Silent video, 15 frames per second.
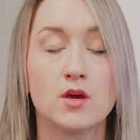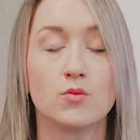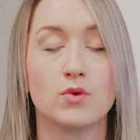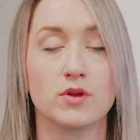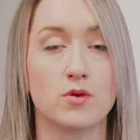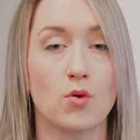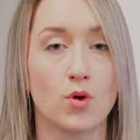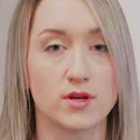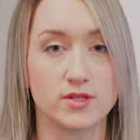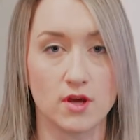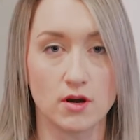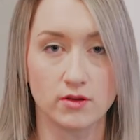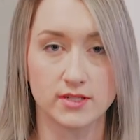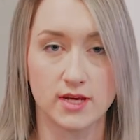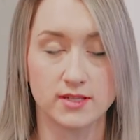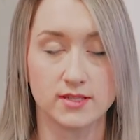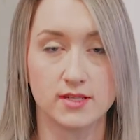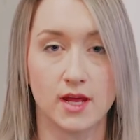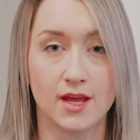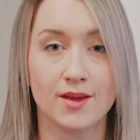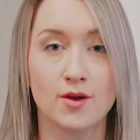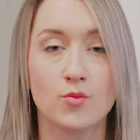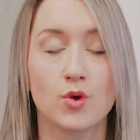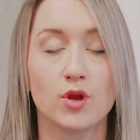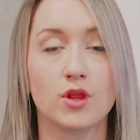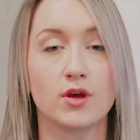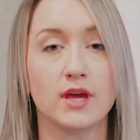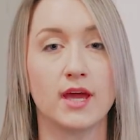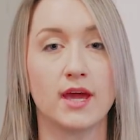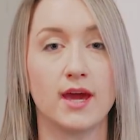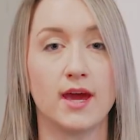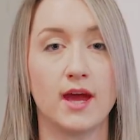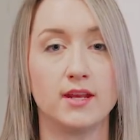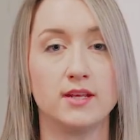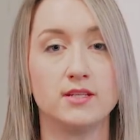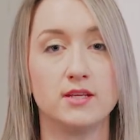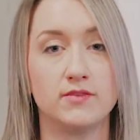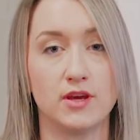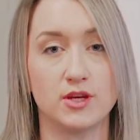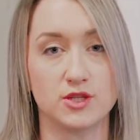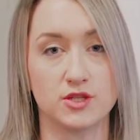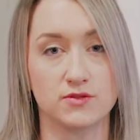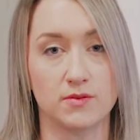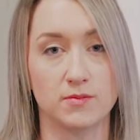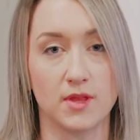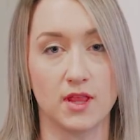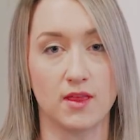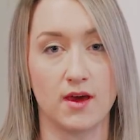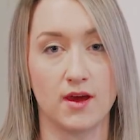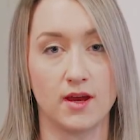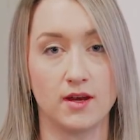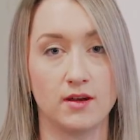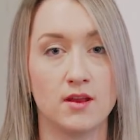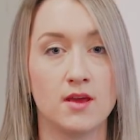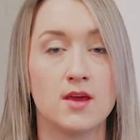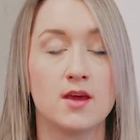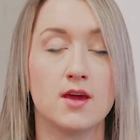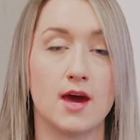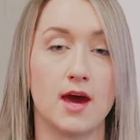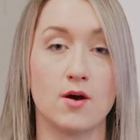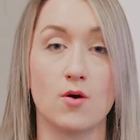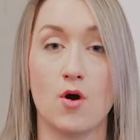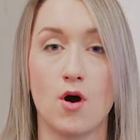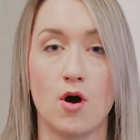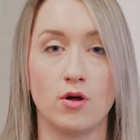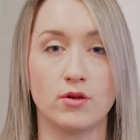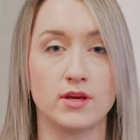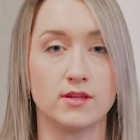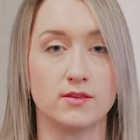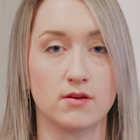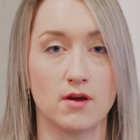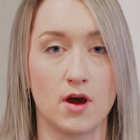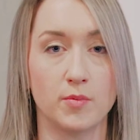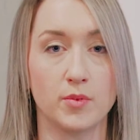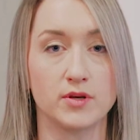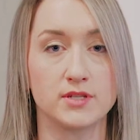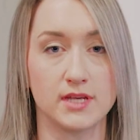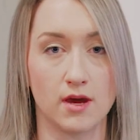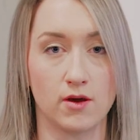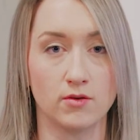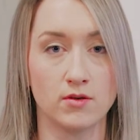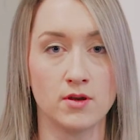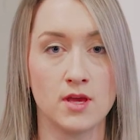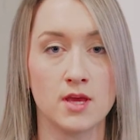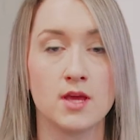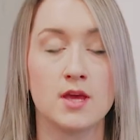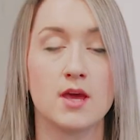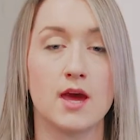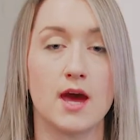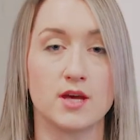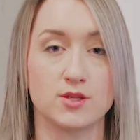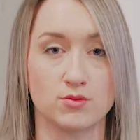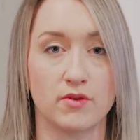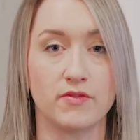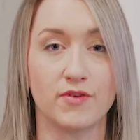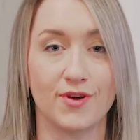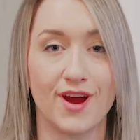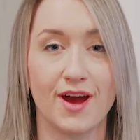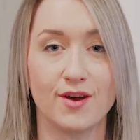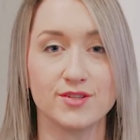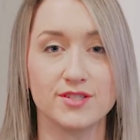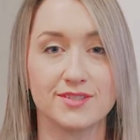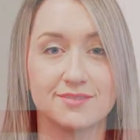With horizontal testing, we're looking at any deviations from the line at all, either up or down, as we refer out.